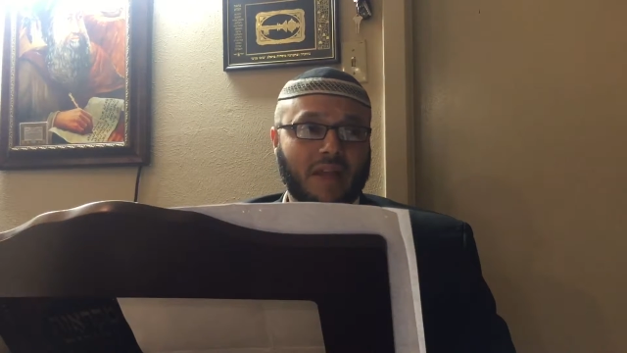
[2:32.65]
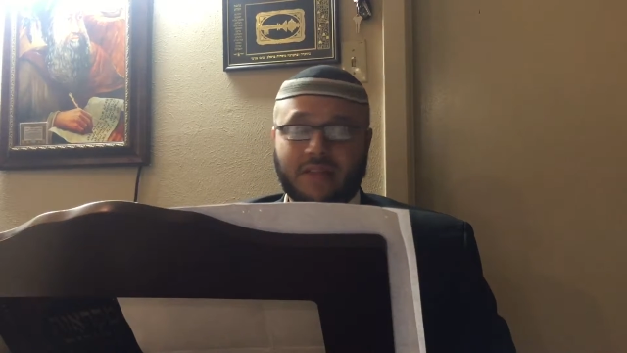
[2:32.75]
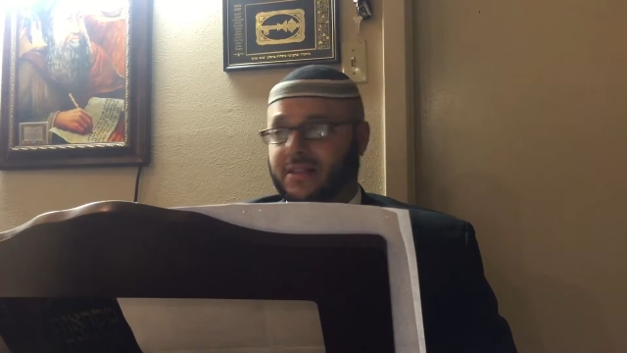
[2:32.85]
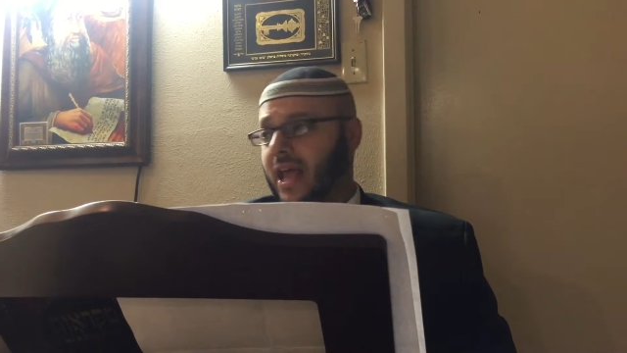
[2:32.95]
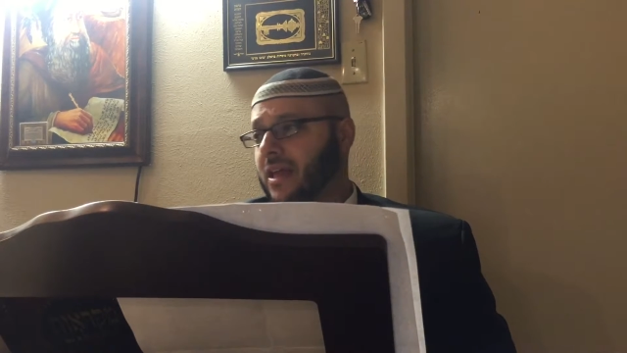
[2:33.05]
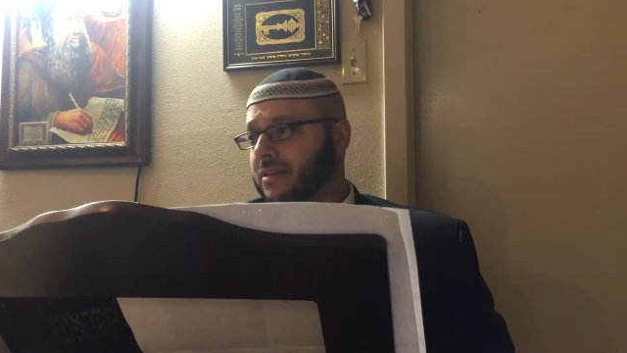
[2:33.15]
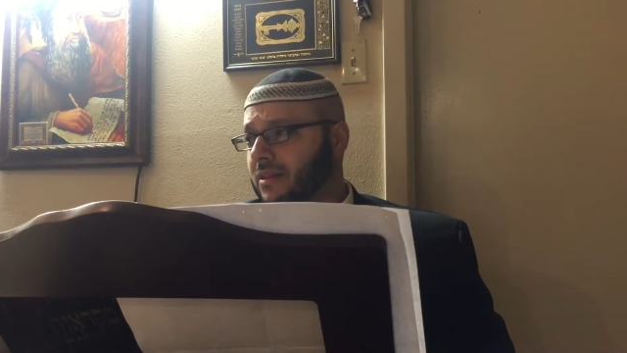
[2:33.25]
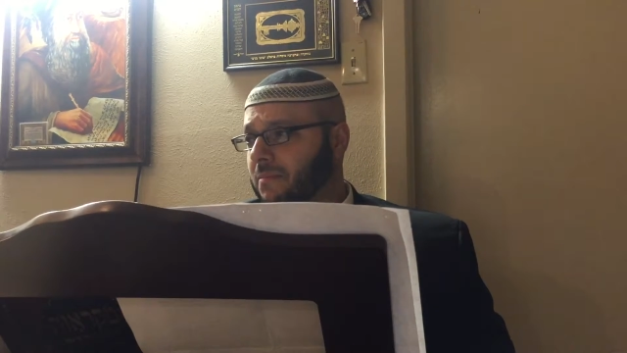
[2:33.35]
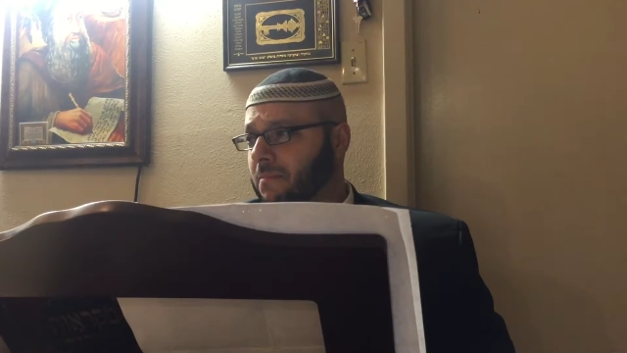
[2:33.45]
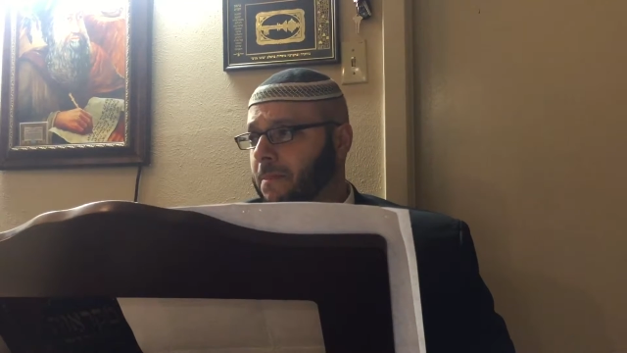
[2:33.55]
It's
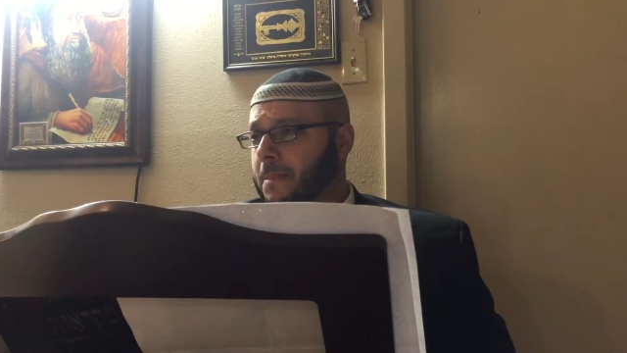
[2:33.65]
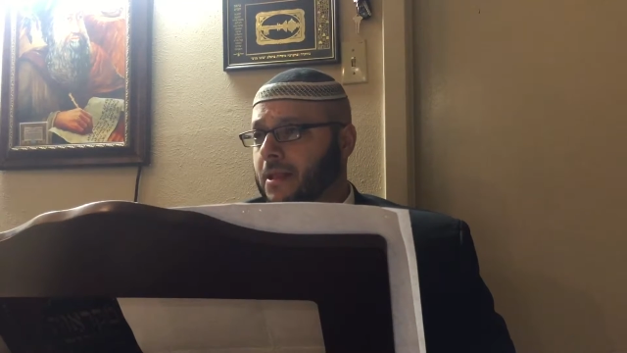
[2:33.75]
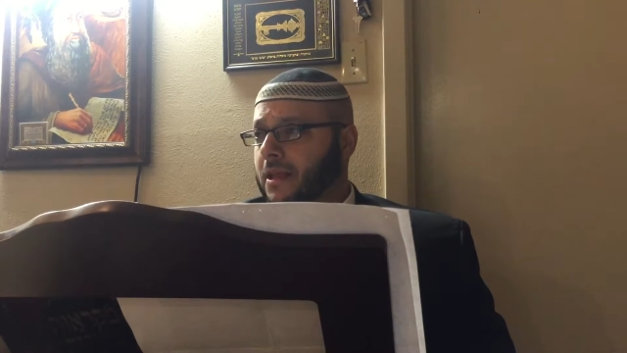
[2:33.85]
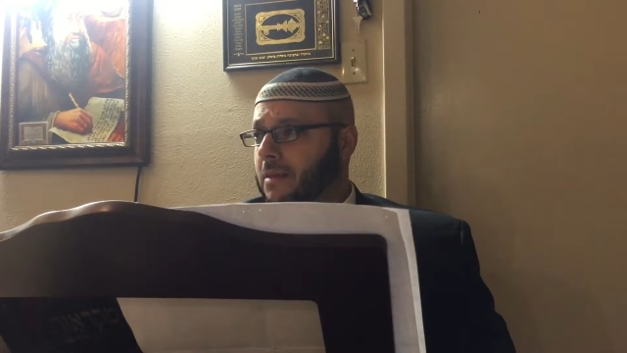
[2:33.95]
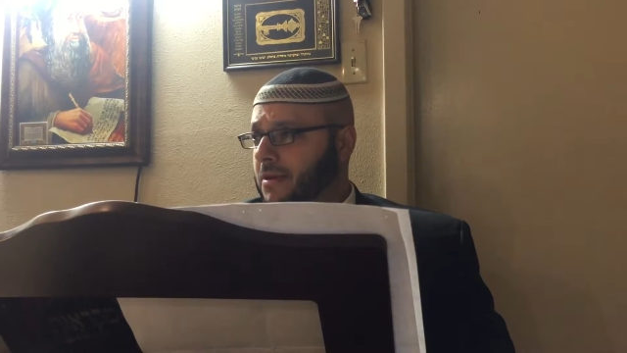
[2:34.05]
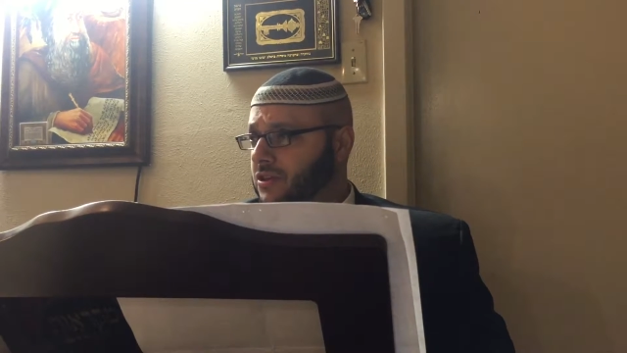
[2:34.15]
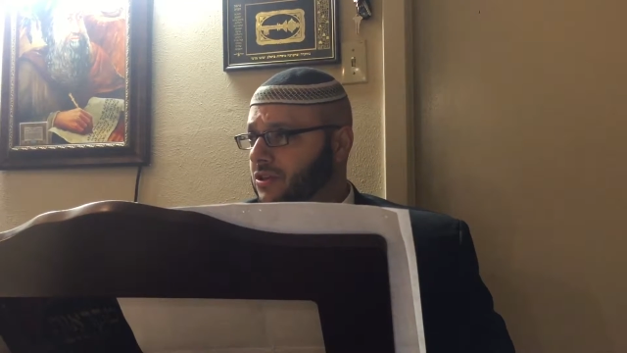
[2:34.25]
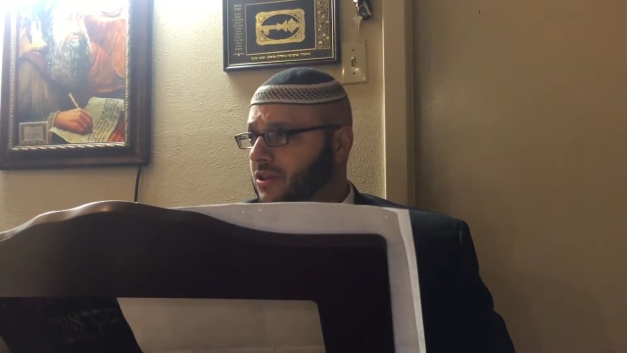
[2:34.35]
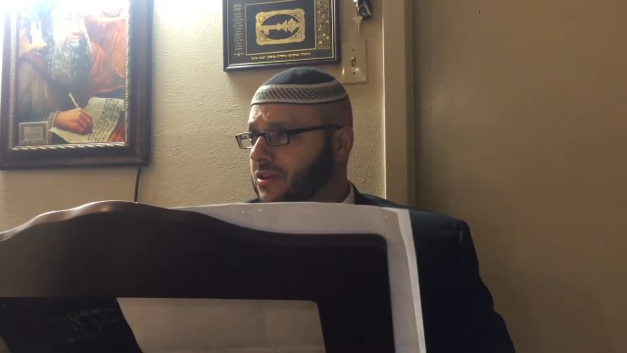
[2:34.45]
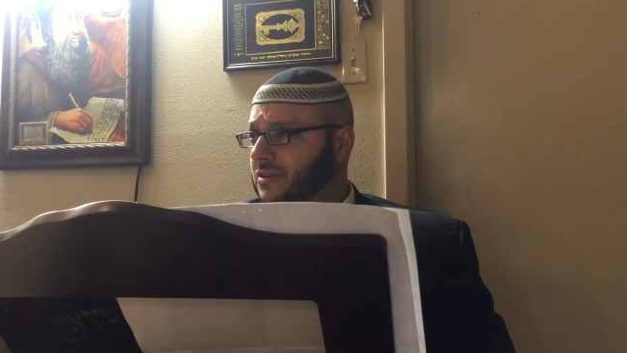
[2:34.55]
sad.
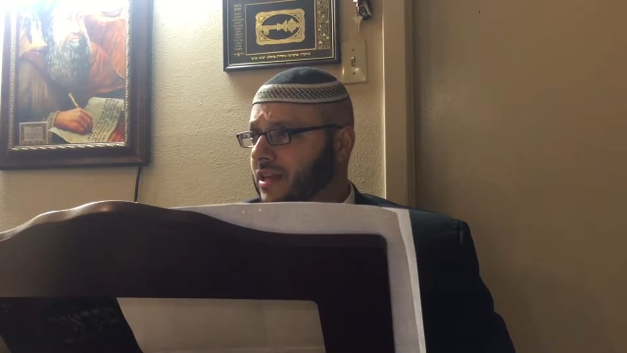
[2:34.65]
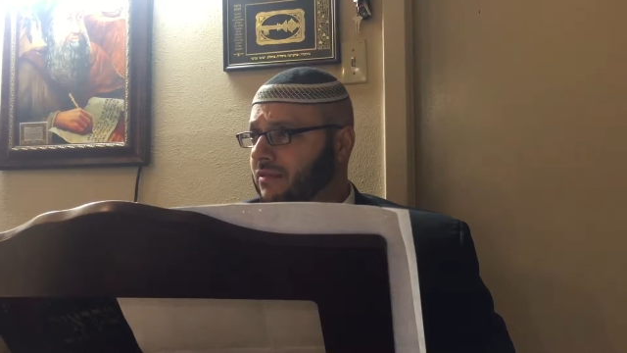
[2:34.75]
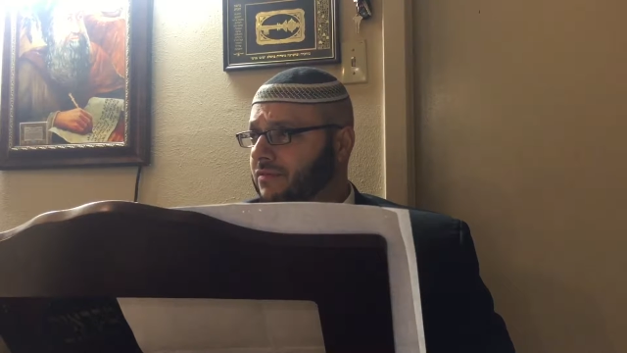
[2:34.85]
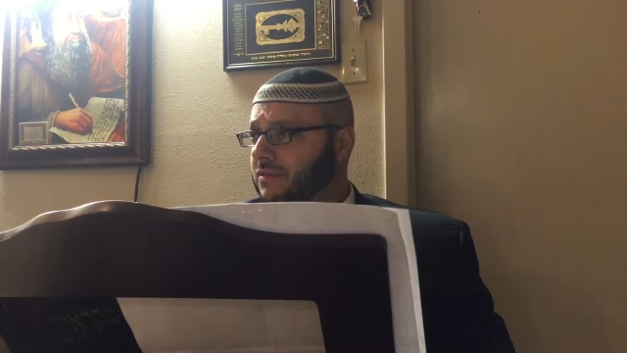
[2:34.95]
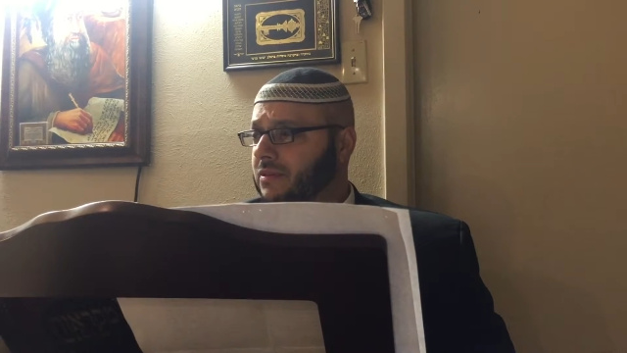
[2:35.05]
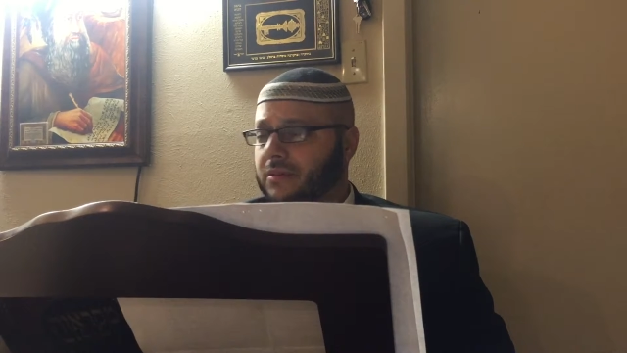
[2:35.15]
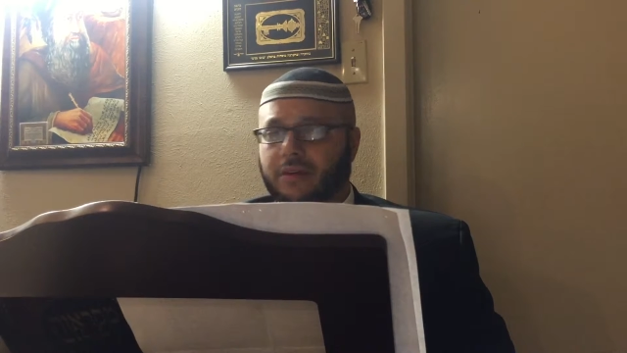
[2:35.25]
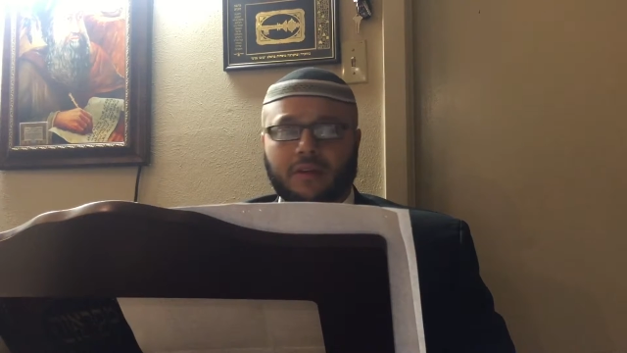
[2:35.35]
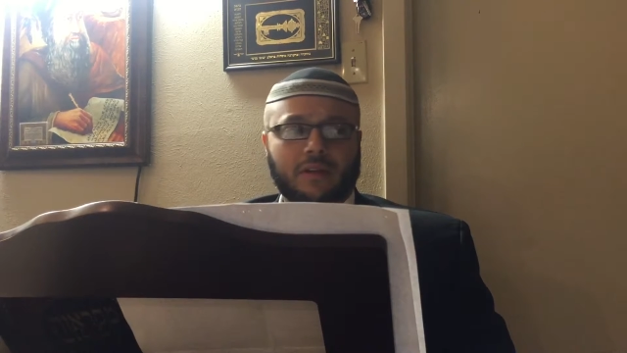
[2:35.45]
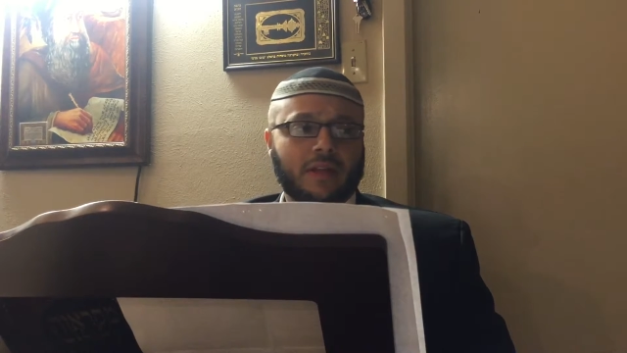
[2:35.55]
Imagine to yourself
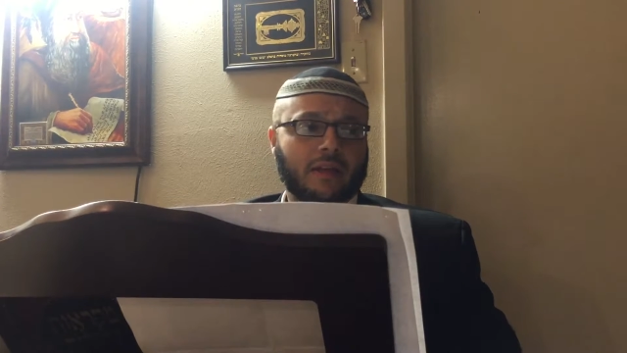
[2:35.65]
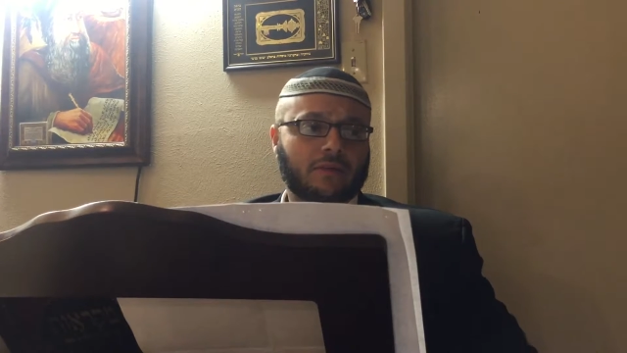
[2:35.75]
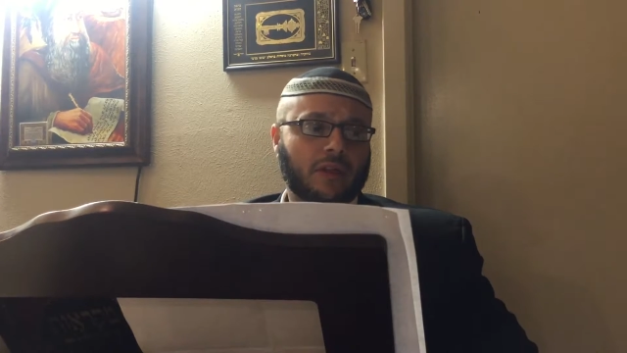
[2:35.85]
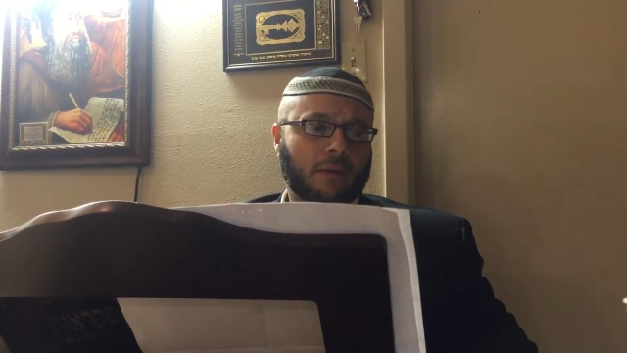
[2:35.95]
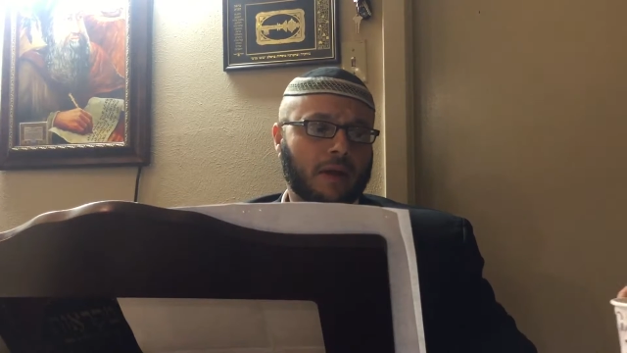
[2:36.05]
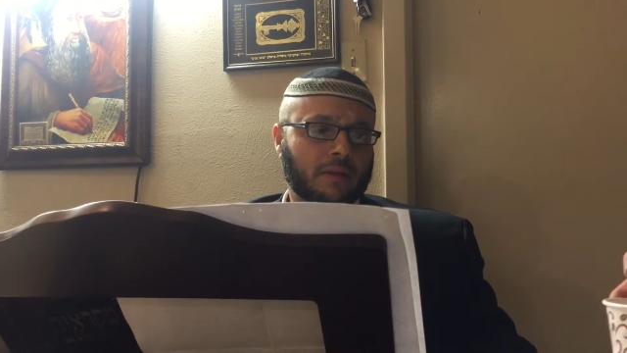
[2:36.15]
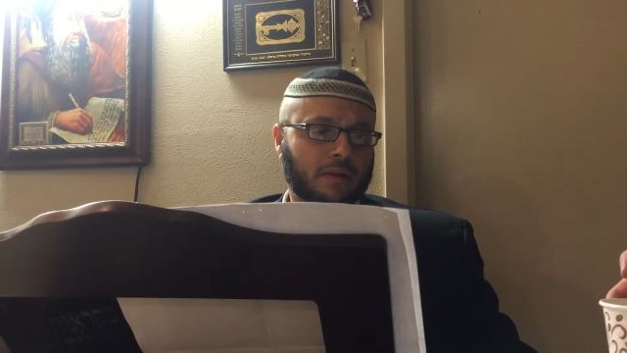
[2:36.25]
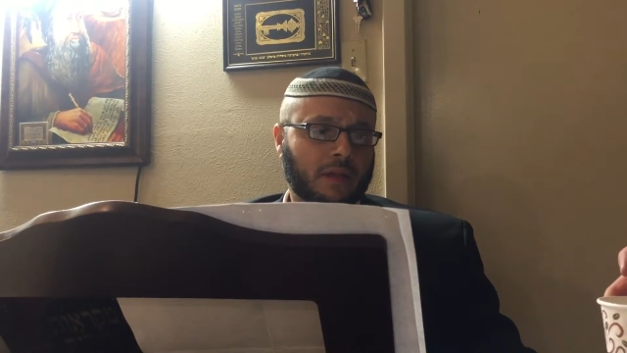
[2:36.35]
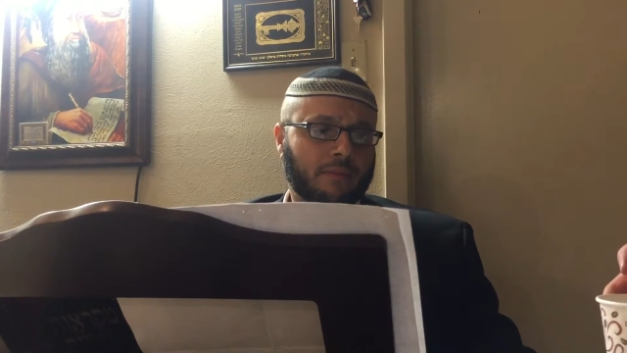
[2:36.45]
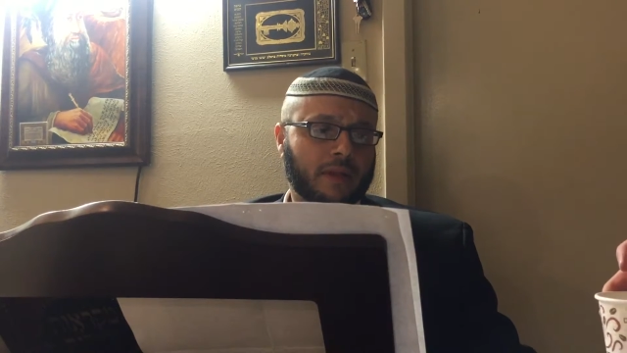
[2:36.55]
that, God
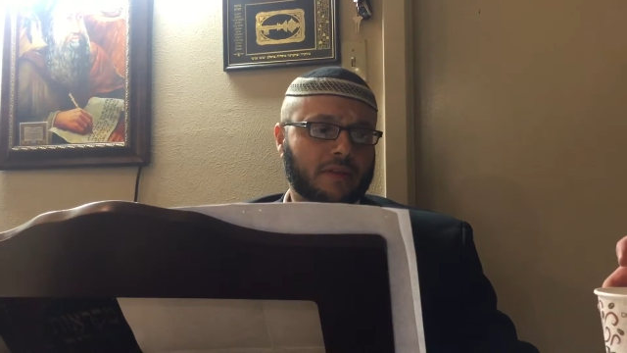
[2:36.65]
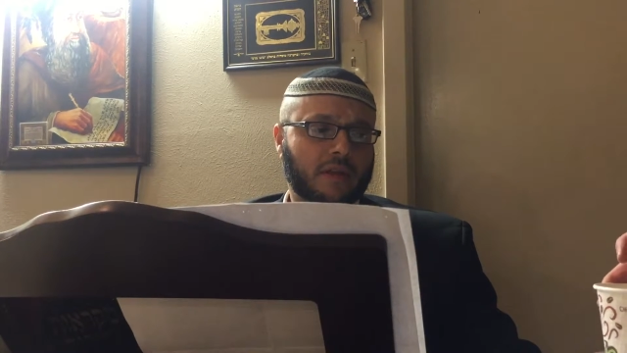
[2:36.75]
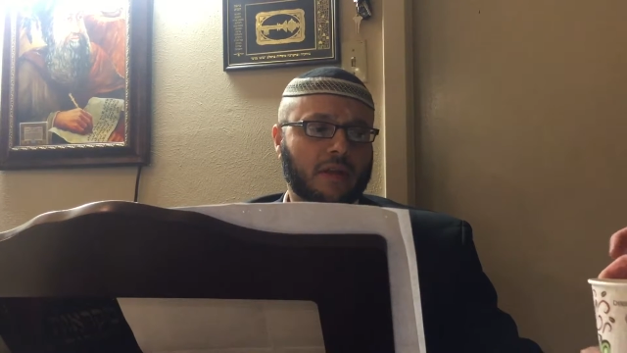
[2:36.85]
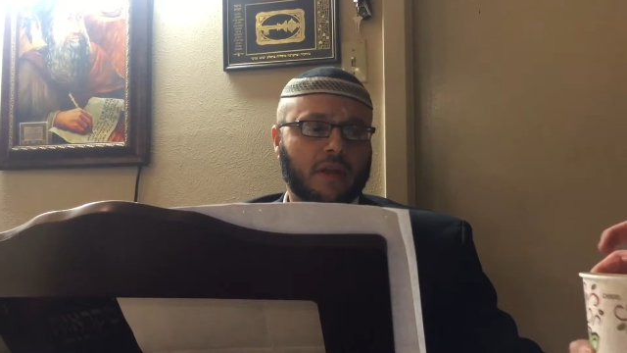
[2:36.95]
bless.